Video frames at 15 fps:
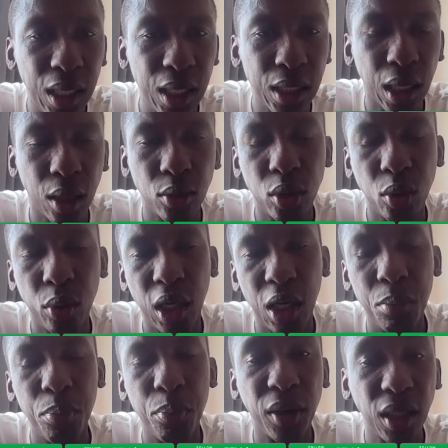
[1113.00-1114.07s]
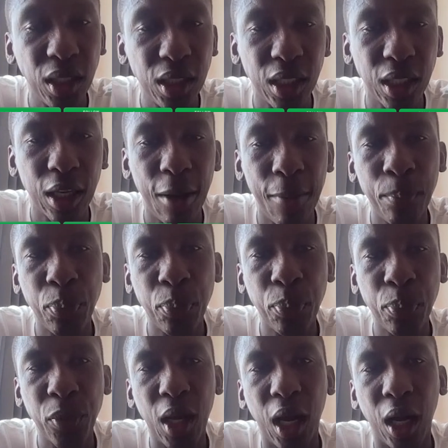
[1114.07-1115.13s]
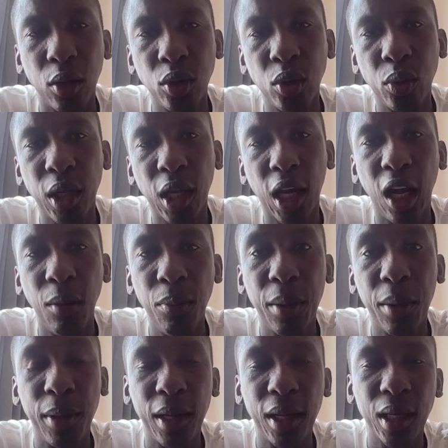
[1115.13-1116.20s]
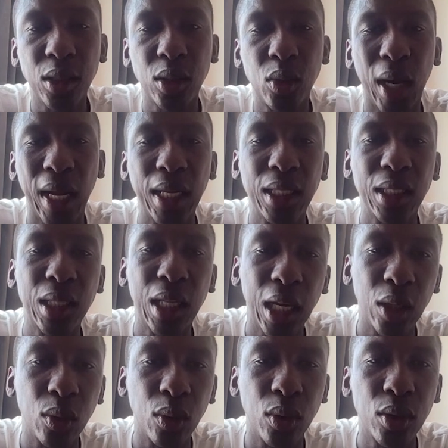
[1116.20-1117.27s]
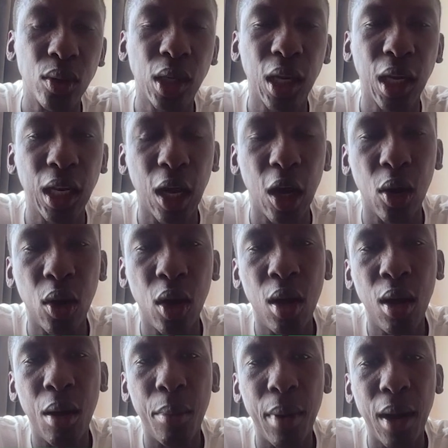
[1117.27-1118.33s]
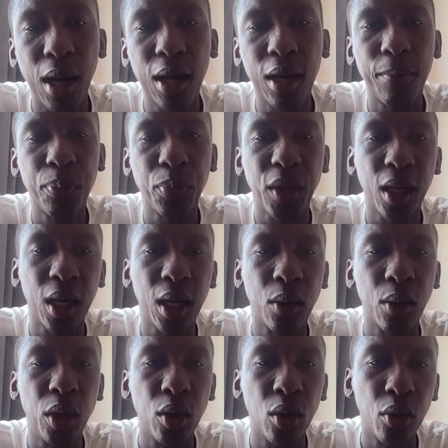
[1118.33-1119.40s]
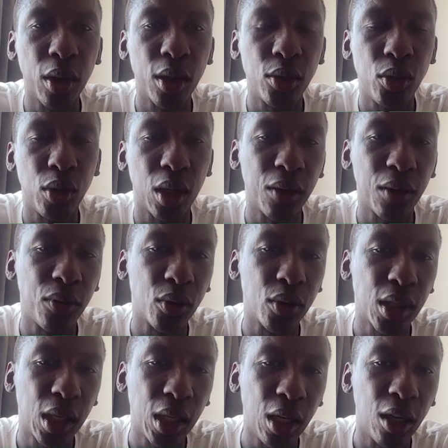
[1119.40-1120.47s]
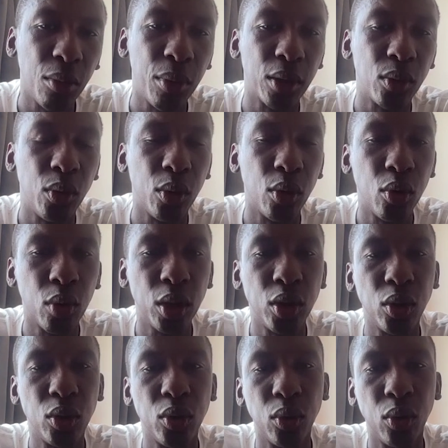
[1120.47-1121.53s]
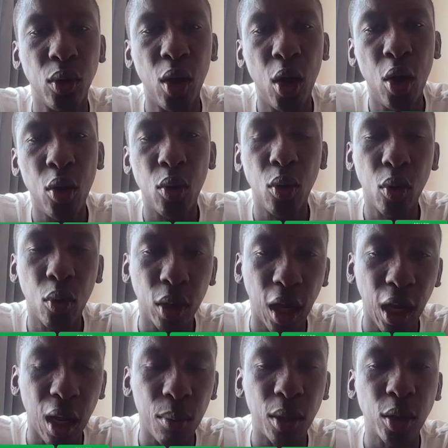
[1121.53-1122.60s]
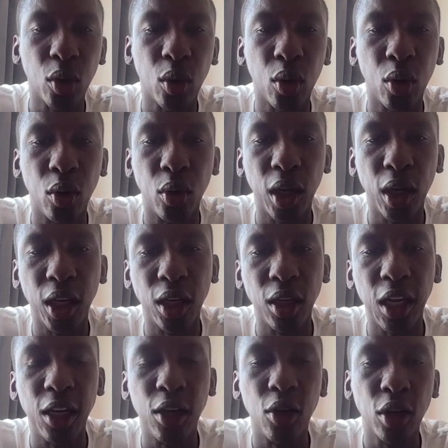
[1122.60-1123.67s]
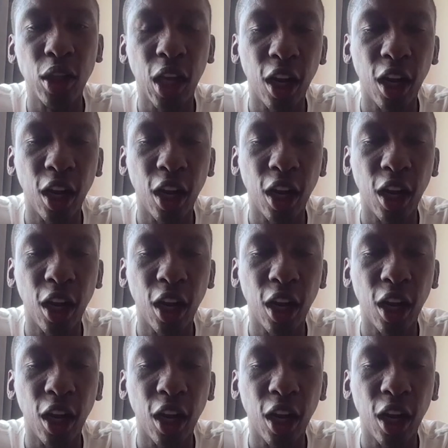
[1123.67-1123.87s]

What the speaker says: it? How do we imprint it? How do we help the players to understand? Okay, now, Mark, we know that you have your skill, but we don't want you to and not